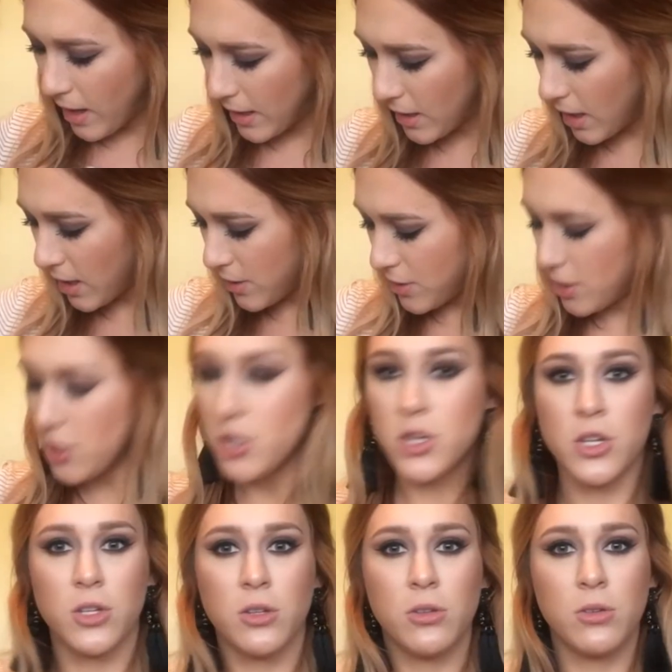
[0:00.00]
I got the
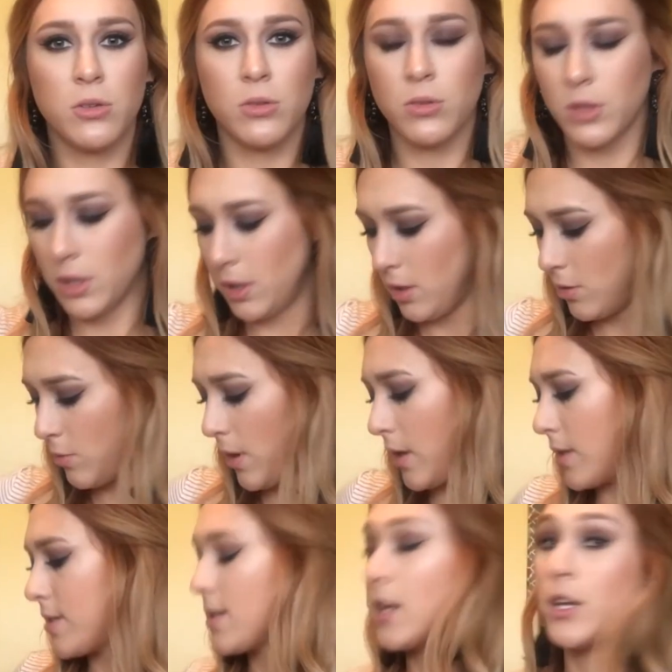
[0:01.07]
new,
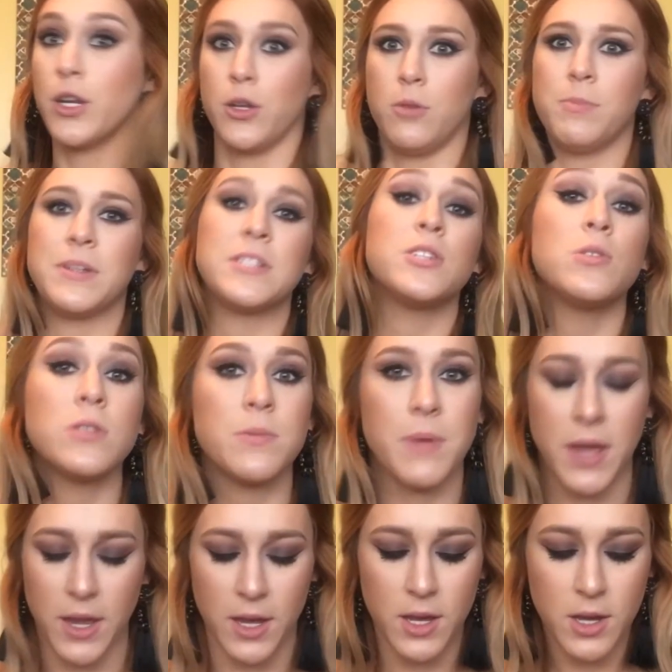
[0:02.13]
well, it's not new, but it's new to
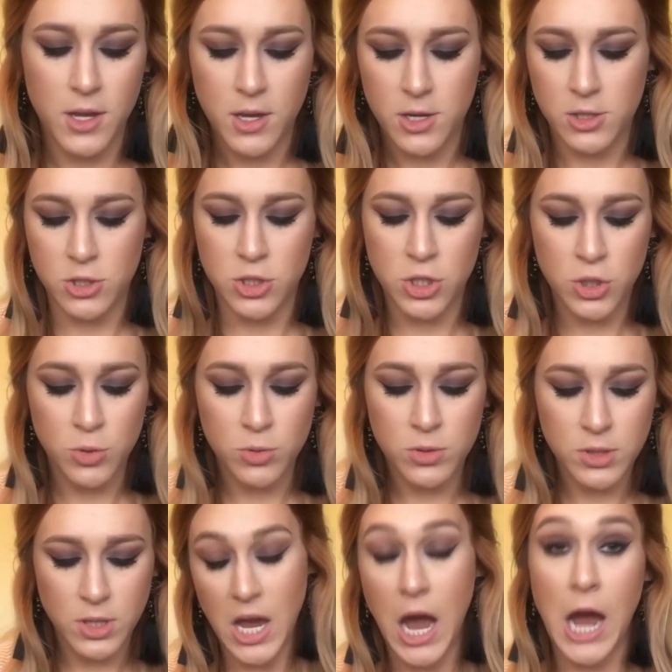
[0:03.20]
me,
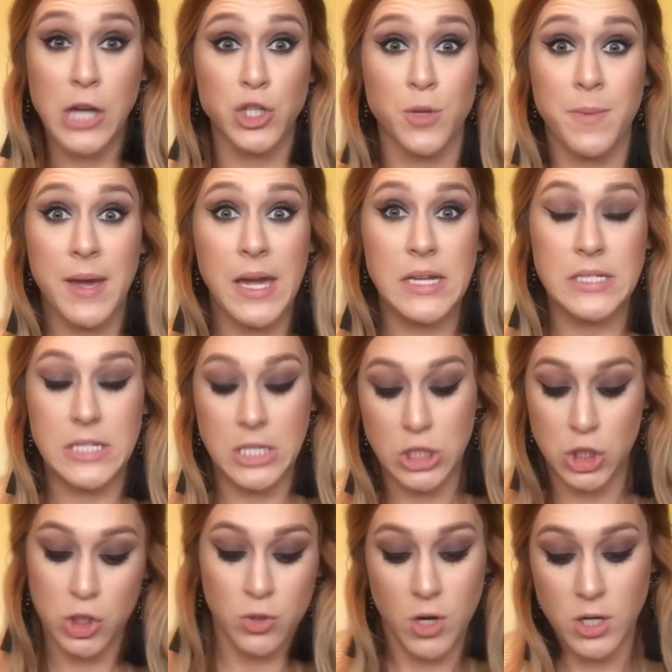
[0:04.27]
Nude Hydro Matte
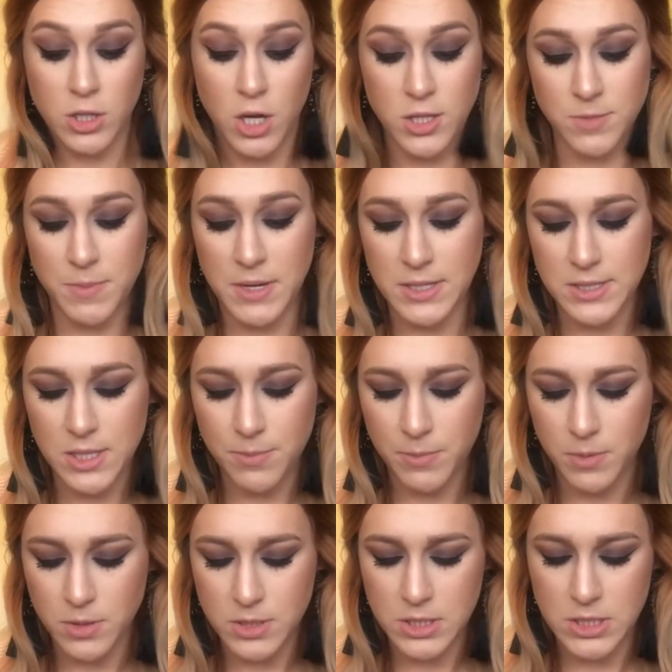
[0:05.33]
BeautyCosmetics
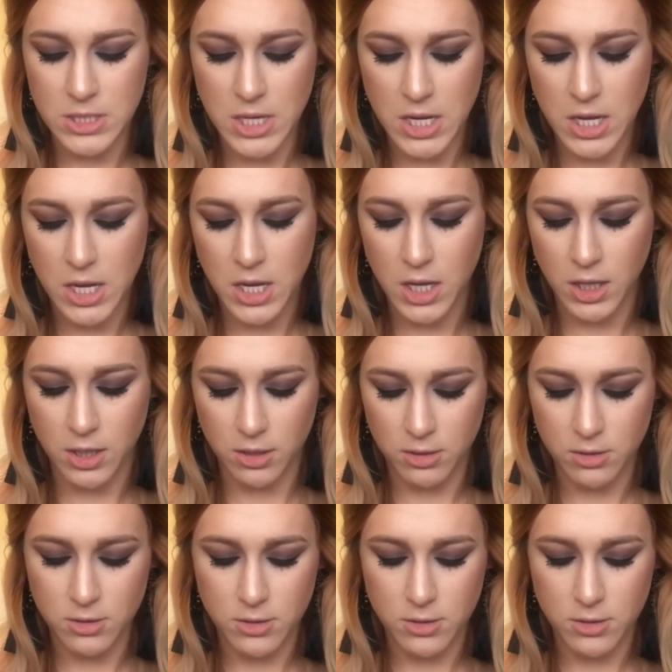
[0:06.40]
lipstick.